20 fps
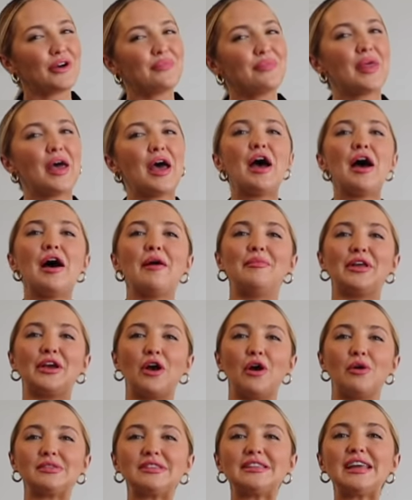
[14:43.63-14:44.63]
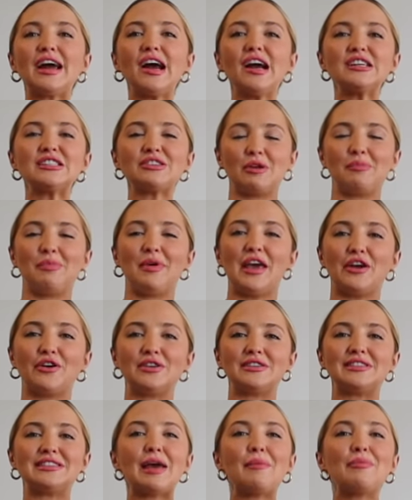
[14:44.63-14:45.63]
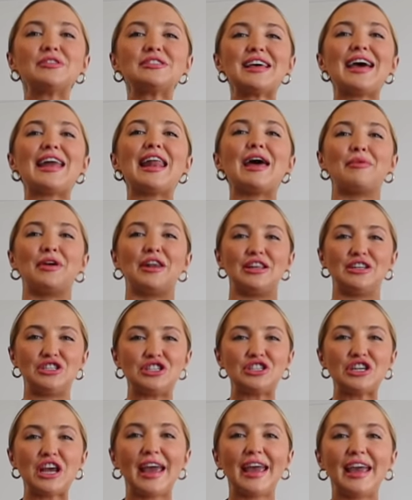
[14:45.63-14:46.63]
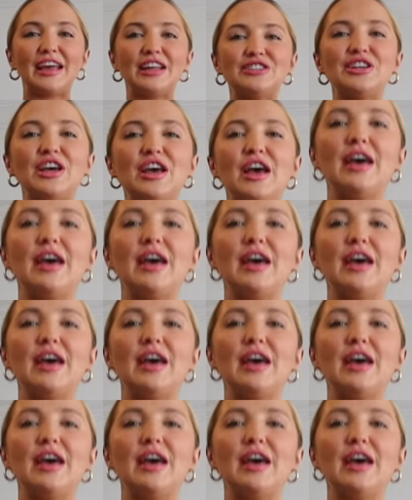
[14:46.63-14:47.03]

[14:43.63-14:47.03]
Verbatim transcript: I'm gonna go upstairs, I'm gonna play Chris Stapleton, I'm gonna change.